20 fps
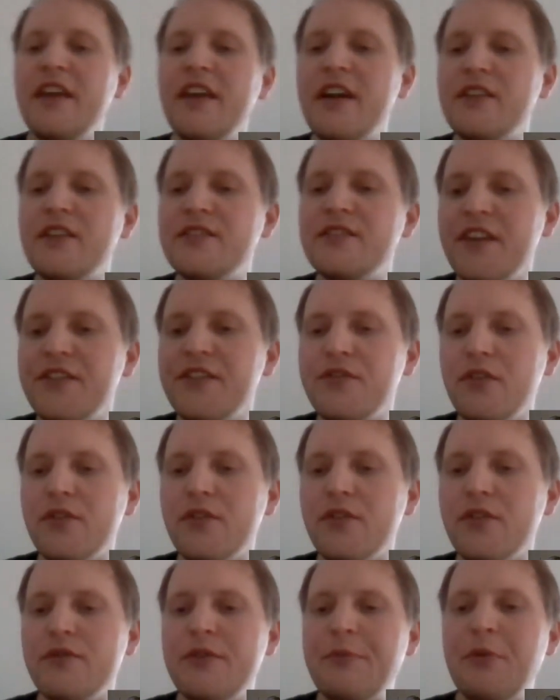are tests for
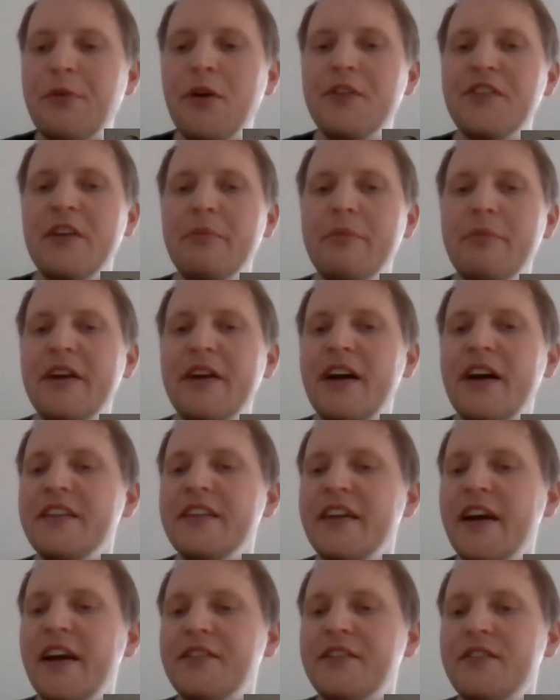the reports API
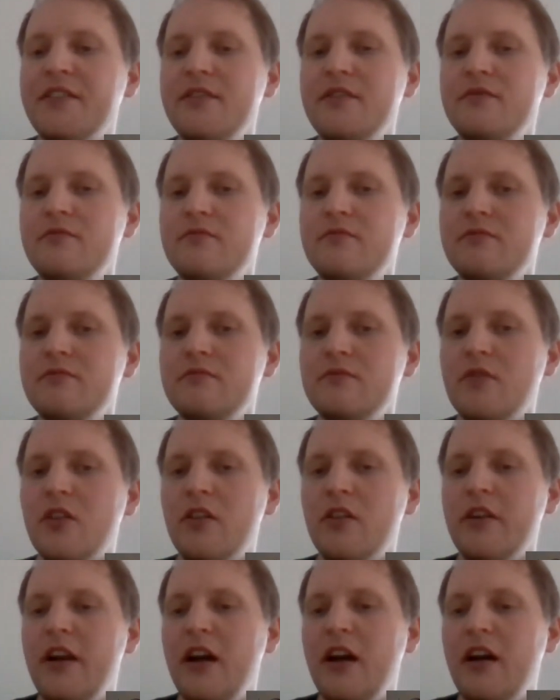yet.
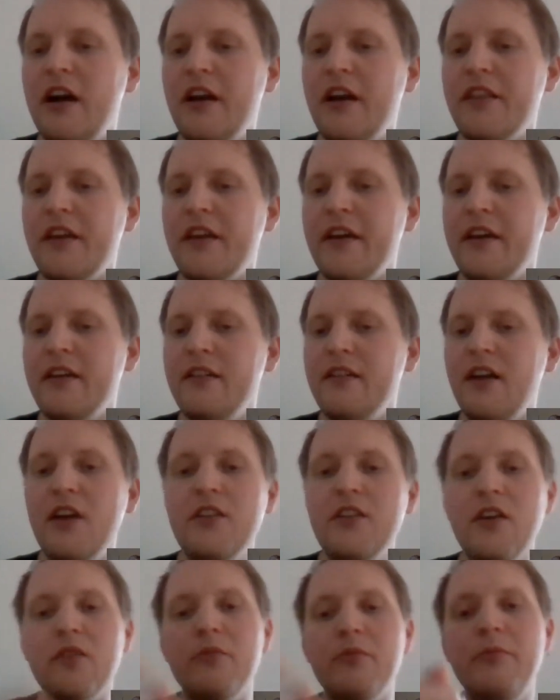Or are they? Oh
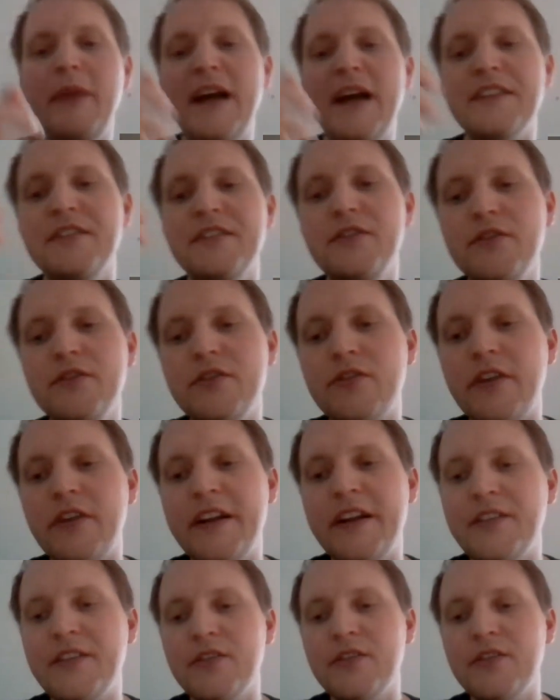no, Matt, you created.